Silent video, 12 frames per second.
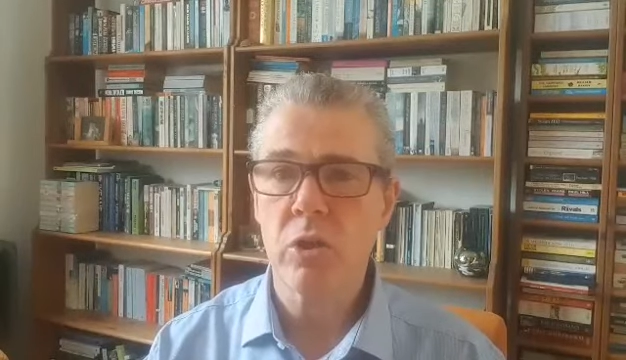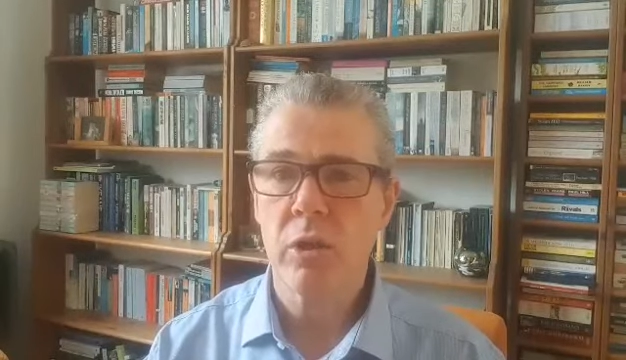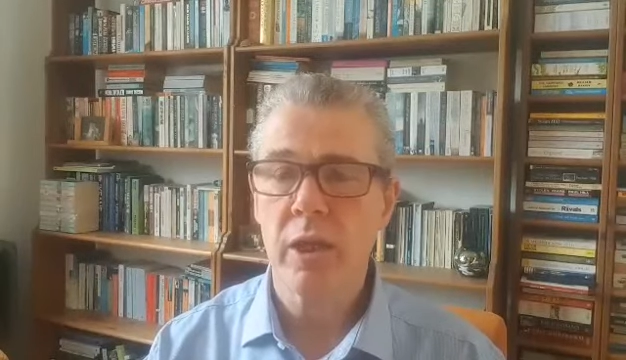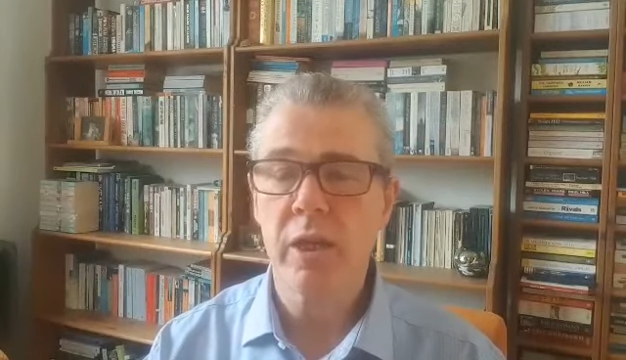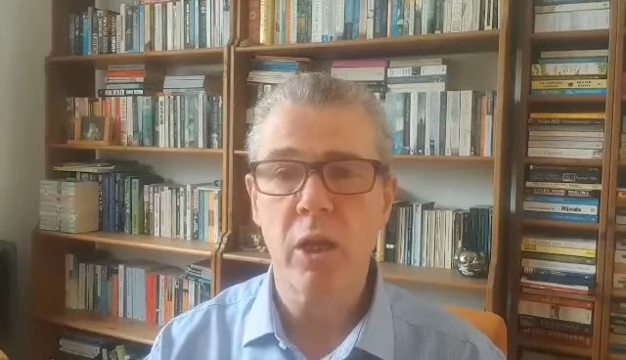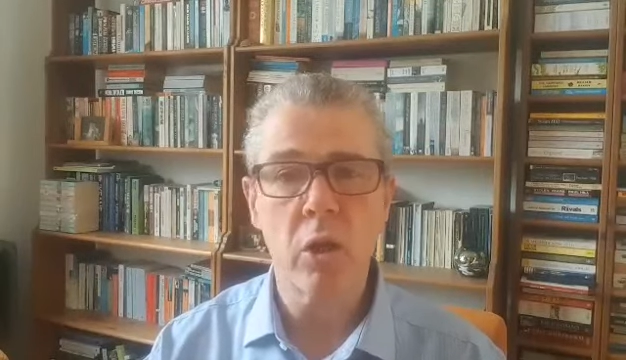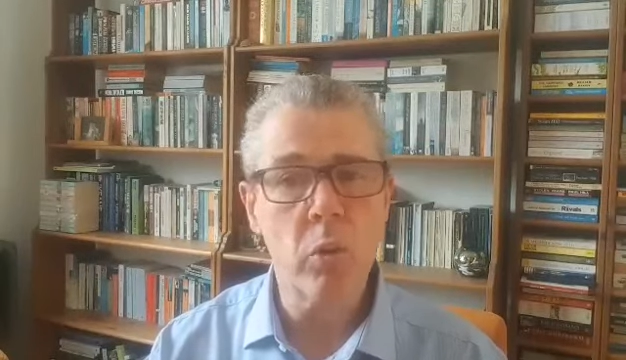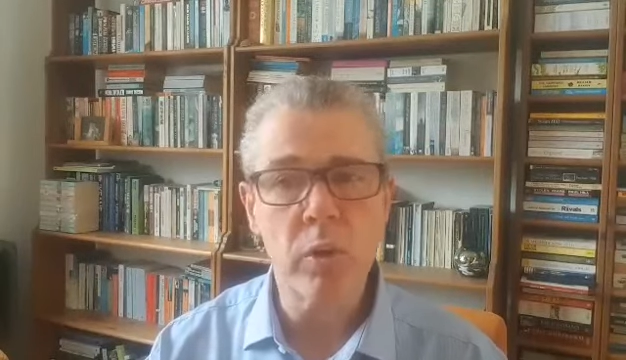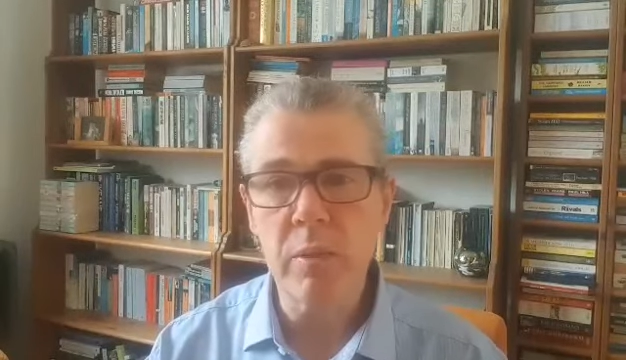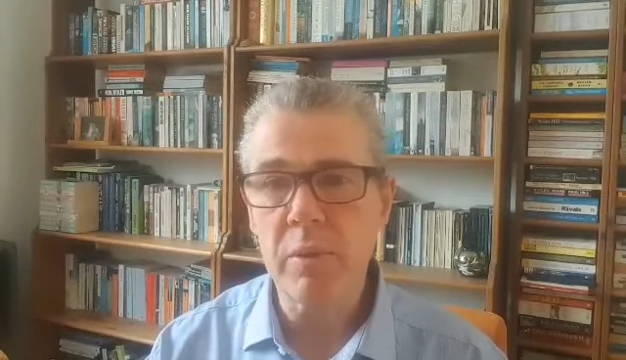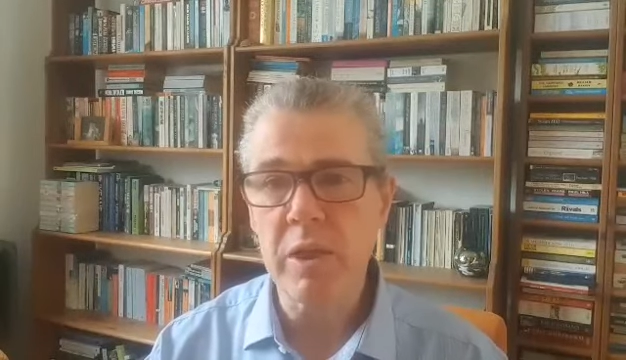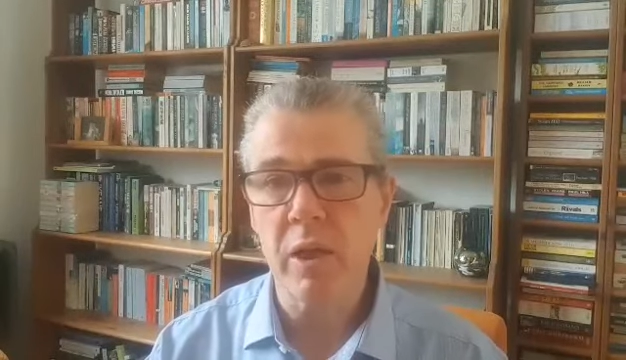it can only be
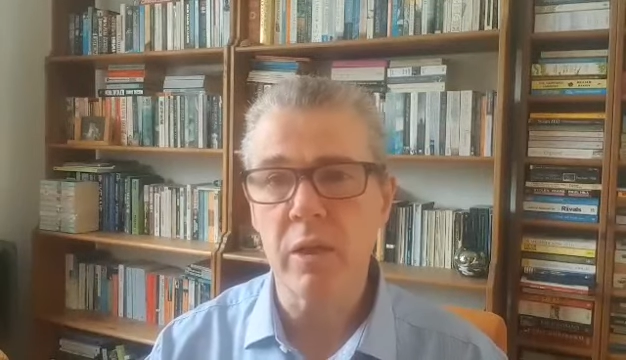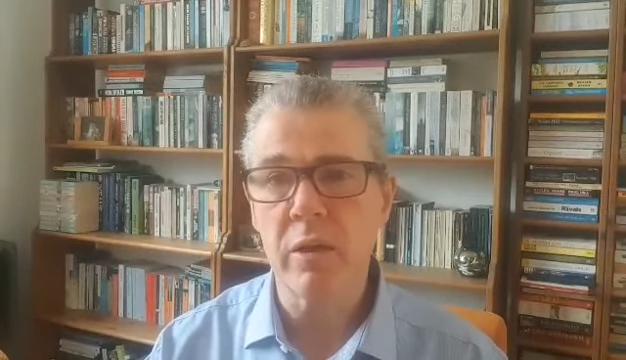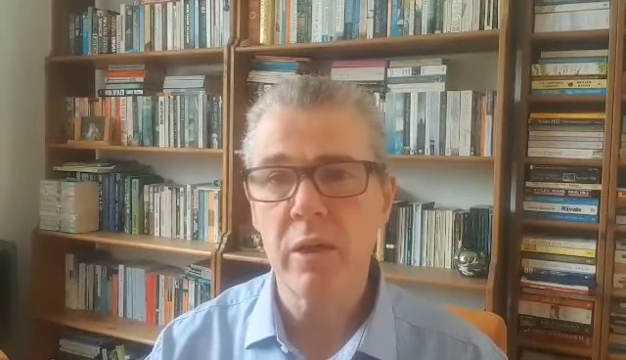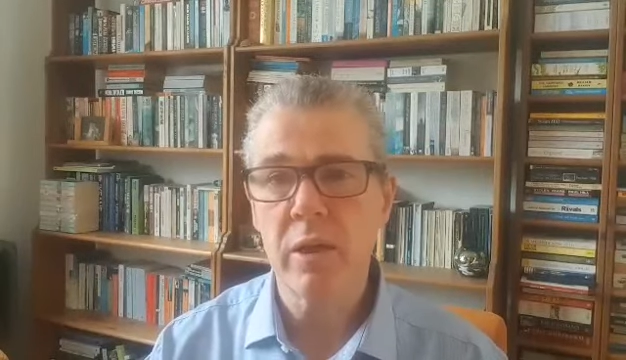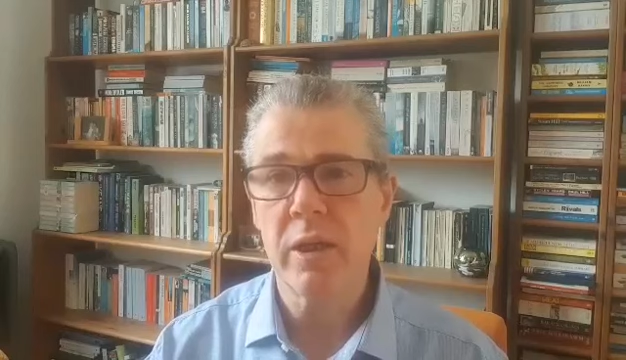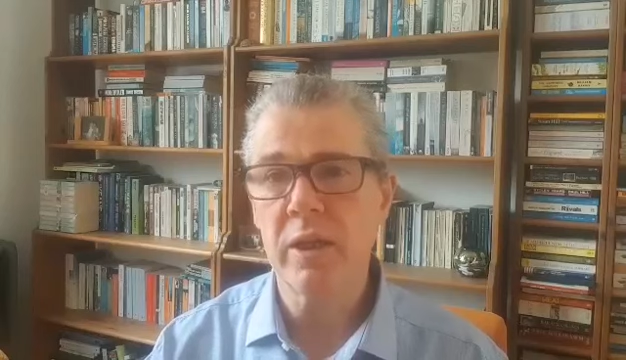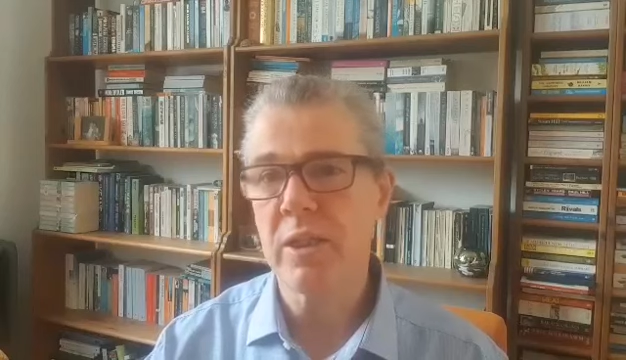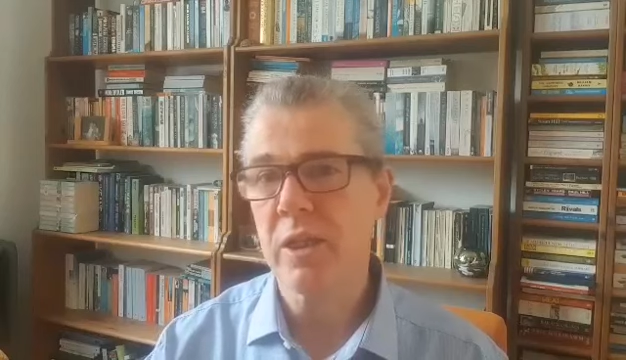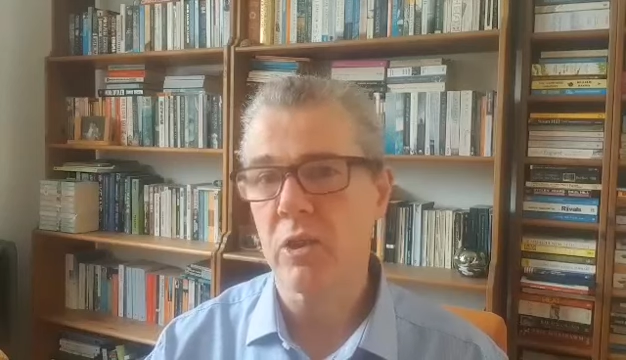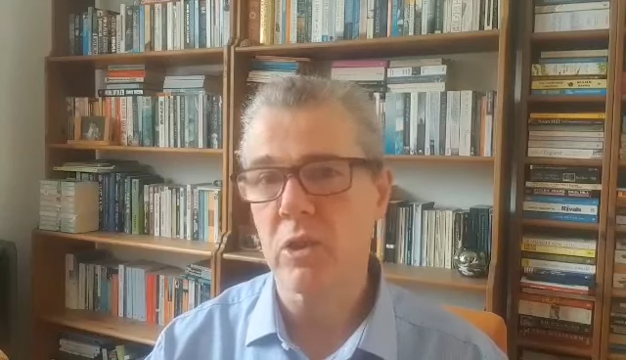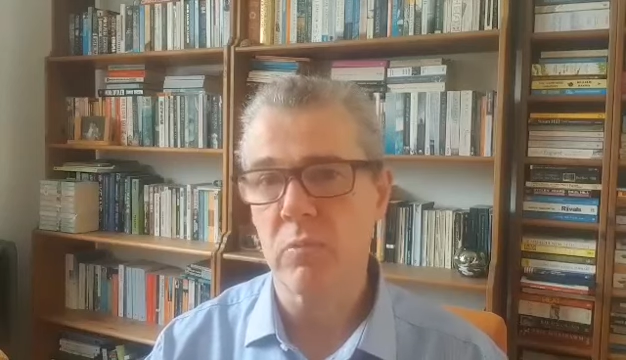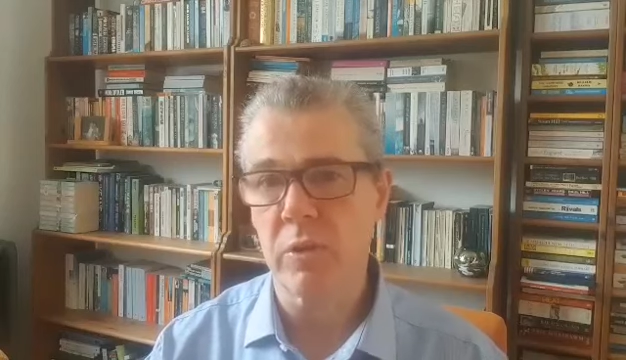done in
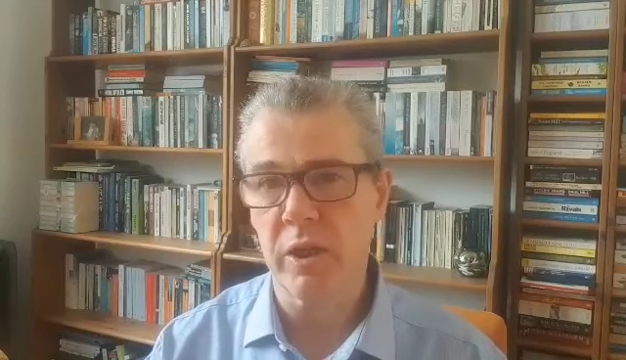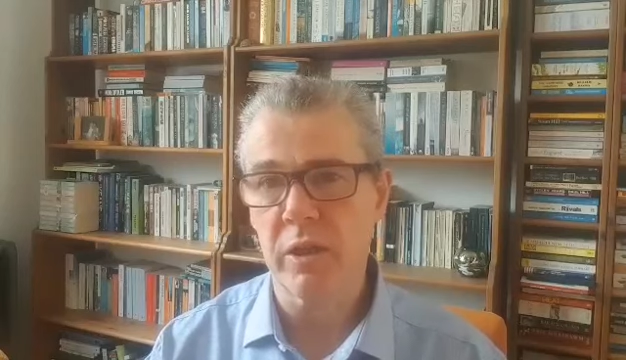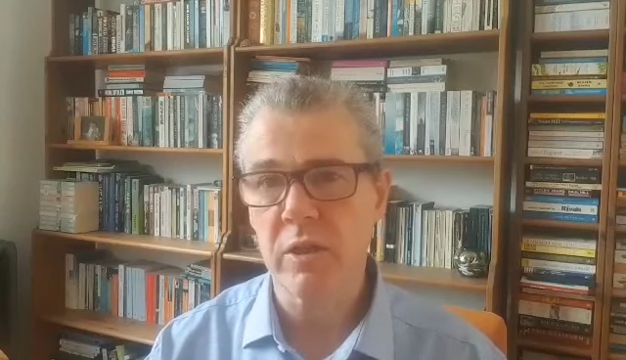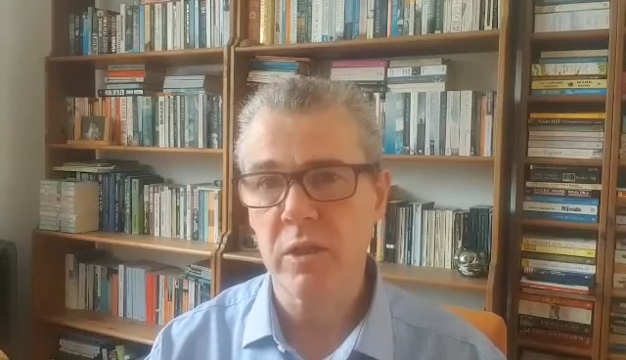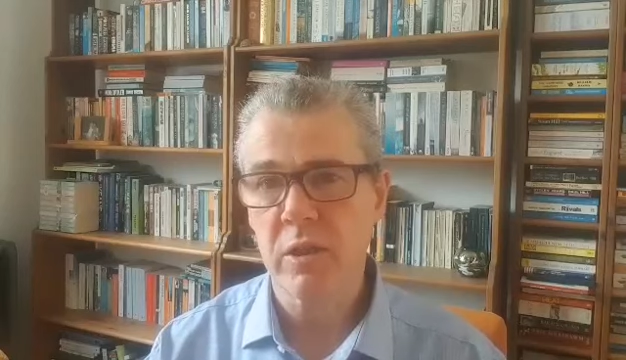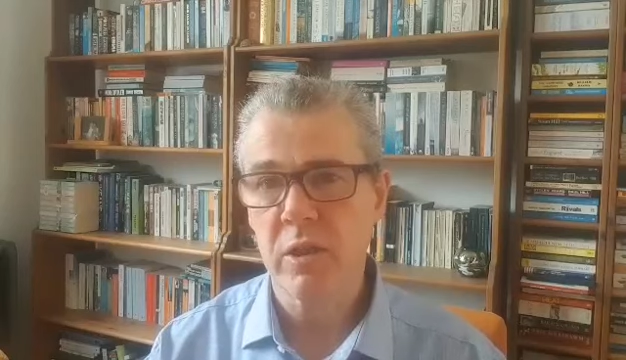discussion with us.